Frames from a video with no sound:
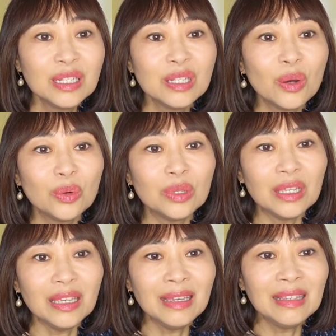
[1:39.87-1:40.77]
So
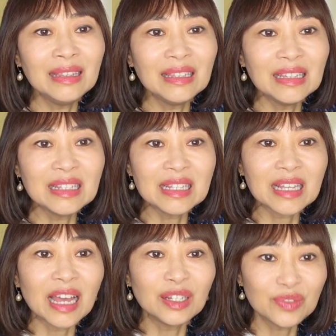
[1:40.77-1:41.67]
in this
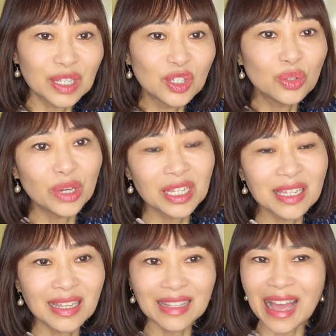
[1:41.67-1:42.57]
kind of
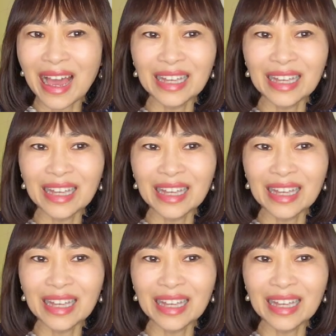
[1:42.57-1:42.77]
situation,